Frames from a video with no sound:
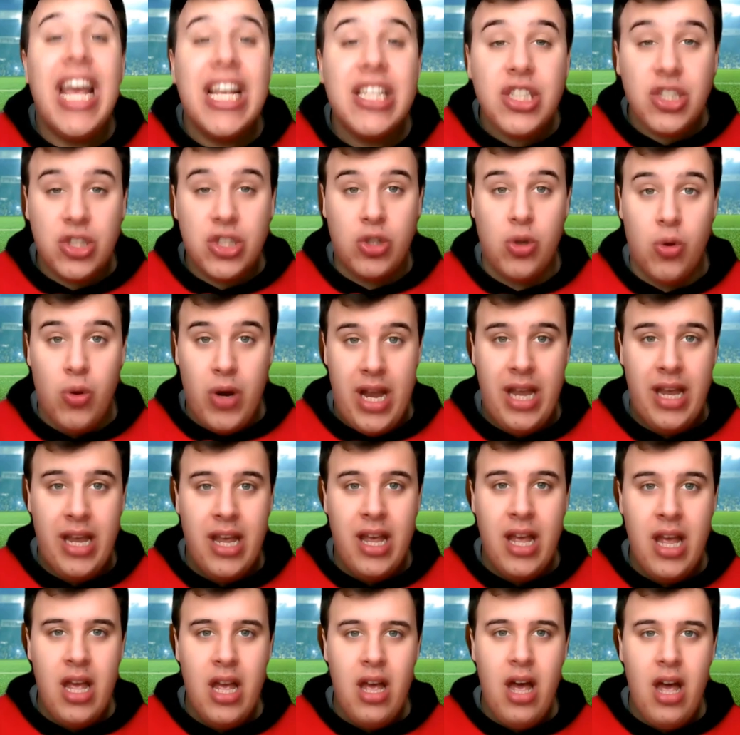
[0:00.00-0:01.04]
history
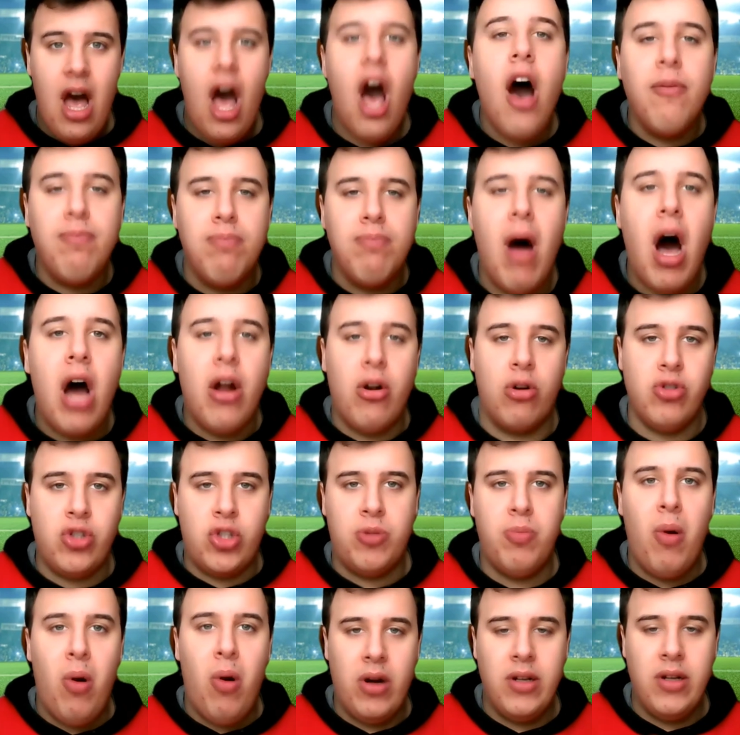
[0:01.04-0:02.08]
of modern
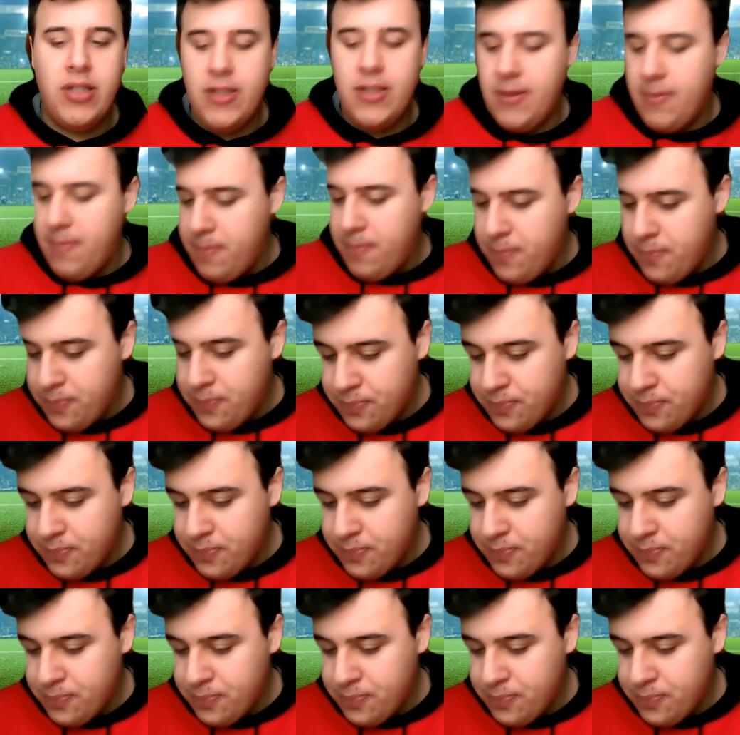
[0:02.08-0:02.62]
sports.